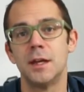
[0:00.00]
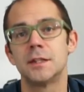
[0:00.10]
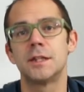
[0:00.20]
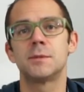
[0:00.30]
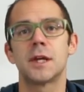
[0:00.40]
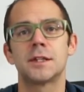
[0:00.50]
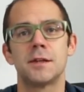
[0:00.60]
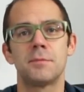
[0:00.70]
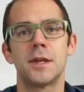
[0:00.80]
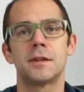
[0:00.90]
Seems like
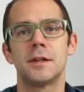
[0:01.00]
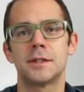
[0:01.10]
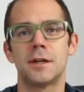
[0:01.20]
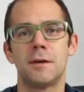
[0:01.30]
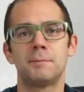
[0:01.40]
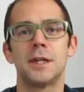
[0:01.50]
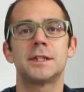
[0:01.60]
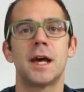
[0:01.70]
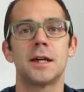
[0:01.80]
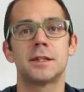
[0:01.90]
something that gets
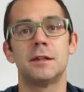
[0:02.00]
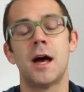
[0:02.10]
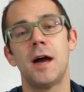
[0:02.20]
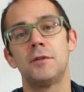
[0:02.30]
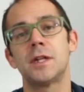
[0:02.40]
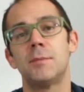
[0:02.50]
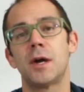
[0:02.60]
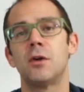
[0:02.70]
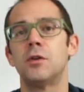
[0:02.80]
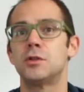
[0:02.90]
asked a lot every time I
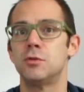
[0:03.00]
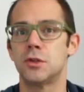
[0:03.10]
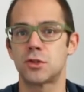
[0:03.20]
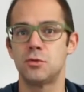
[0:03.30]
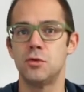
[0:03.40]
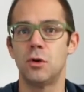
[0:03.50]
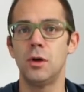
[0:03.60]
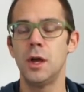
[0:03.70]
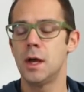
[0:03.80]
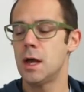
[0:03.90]
go into a school.